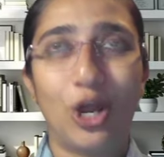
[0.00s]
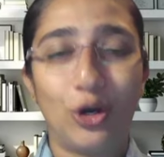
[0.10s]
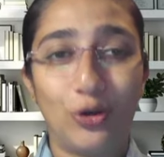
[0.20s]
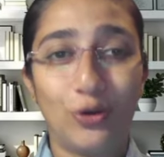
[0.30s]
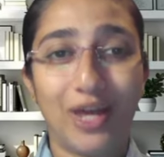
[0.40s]

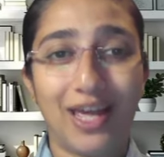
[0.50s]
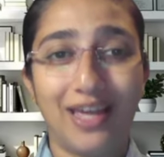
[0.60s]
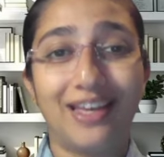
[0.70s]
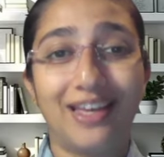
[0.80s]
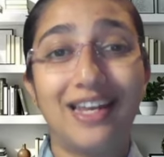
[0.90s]
Today,
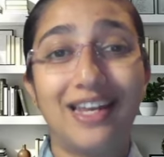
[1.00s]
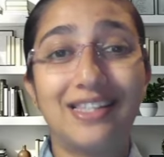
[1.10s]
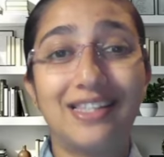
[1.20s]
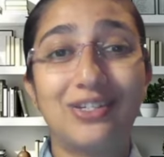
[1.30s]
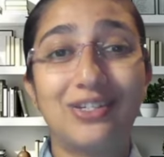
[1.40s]

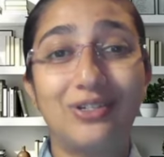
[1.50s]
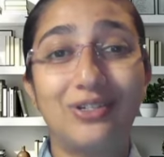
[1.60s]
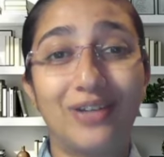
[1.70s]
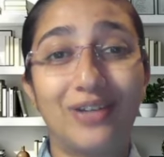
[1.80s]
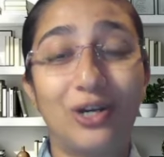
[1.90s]
let's
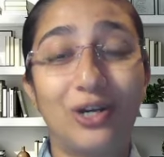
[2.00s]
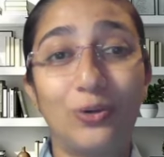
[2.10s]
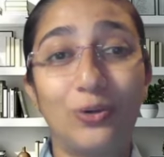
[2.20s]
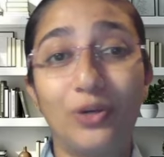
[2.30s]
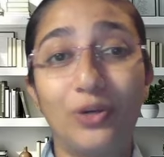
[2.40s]
look at
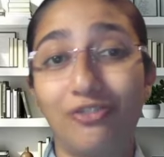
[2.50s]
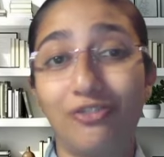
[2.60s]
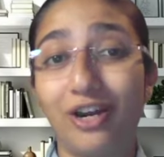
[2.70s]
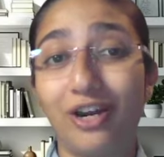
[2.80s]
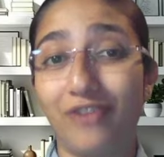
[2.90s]
two
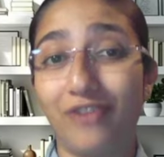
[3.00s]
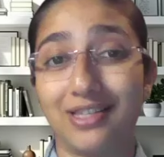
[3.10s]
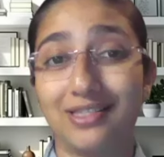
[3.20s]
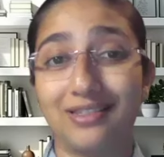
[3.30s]
different ways